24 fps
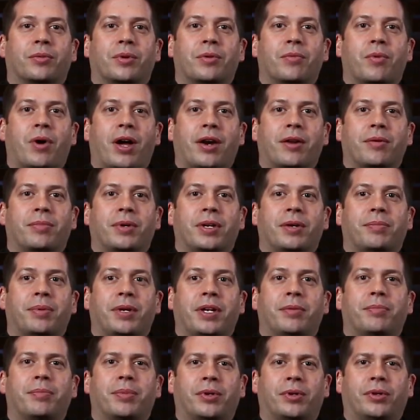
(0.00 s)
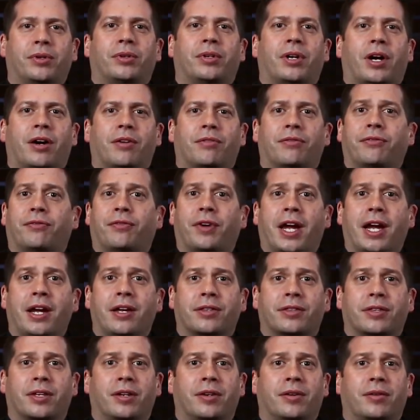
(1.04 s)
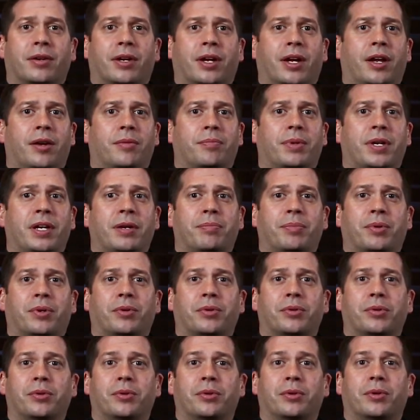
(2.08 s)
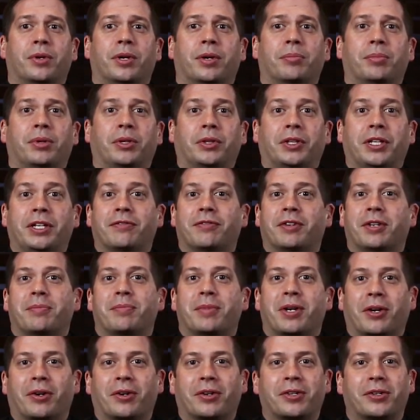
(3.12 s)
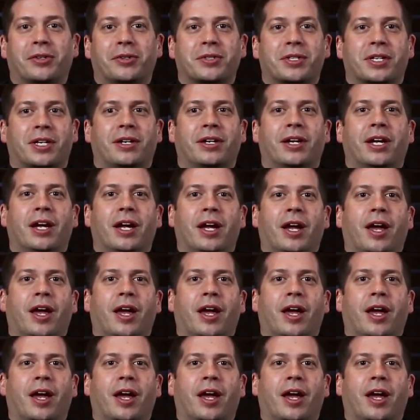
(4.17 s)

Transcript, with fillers: we want to be people of faith and, and people who believe in miracles and,